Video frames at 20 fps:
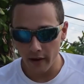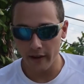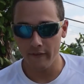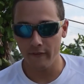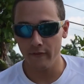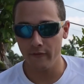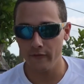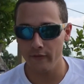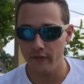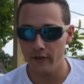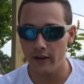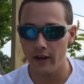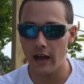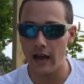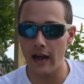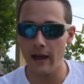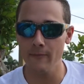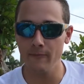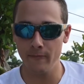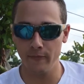All right,
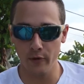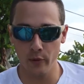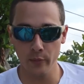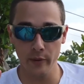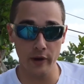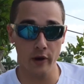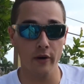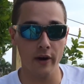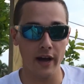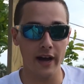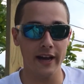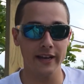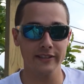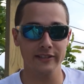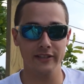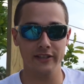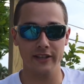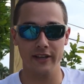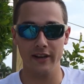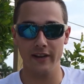I'm for real,
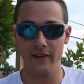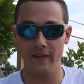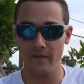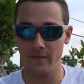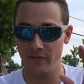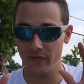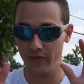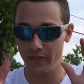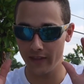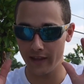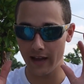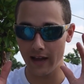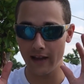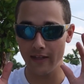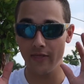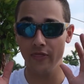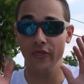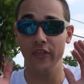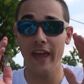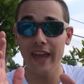guys.
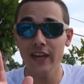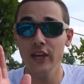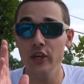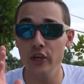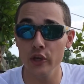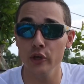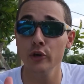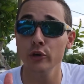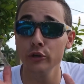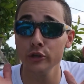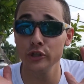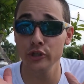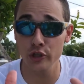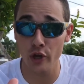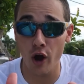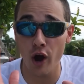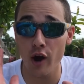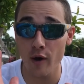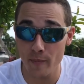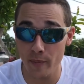Thank you,
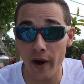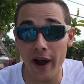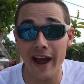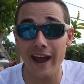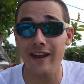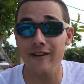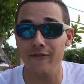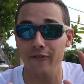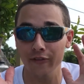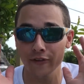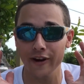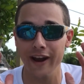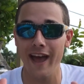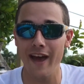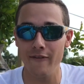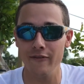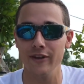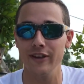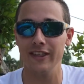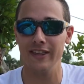Star Brite, for
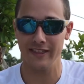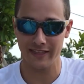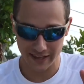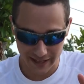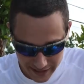everything.